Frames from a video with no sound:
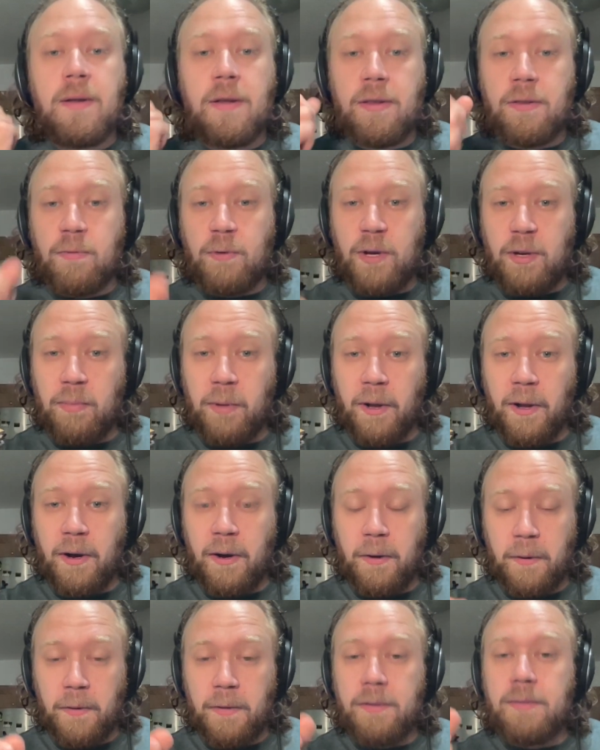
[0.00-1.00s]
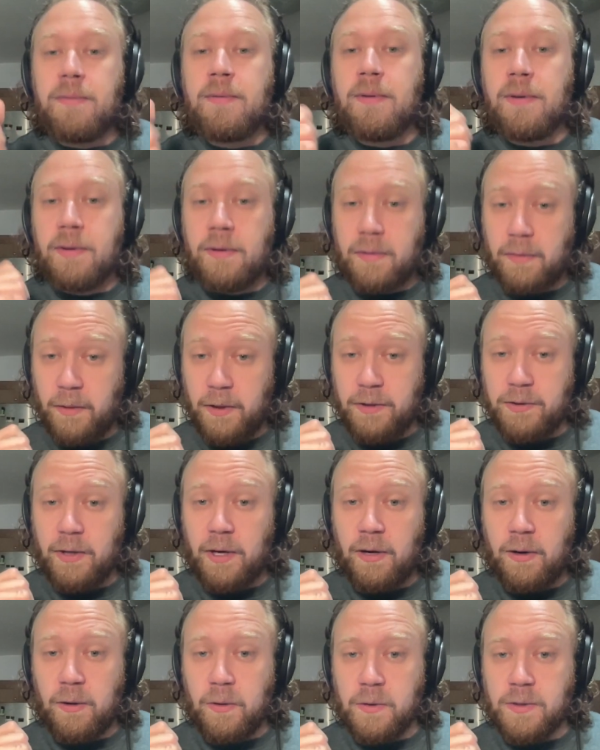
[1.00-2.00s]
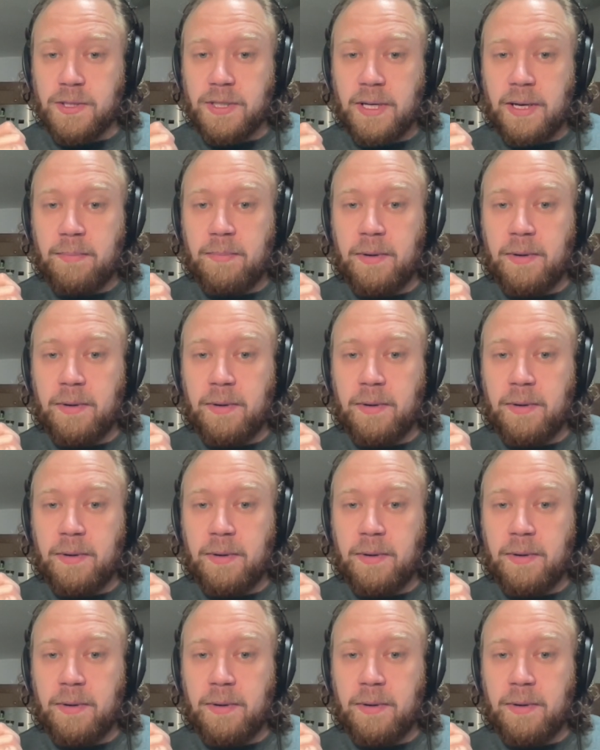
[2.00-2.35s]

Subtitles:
3 blow, 3 draw, whole step